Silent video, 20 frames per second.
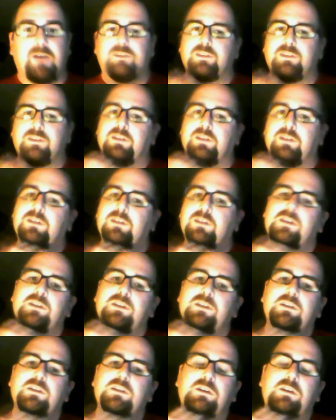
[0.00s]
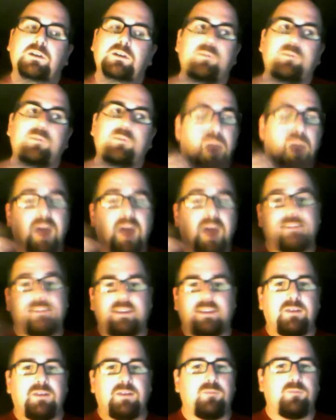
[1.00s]
and
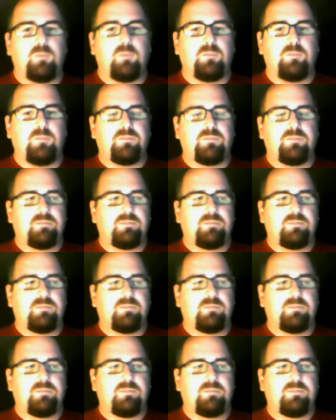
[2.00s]
punting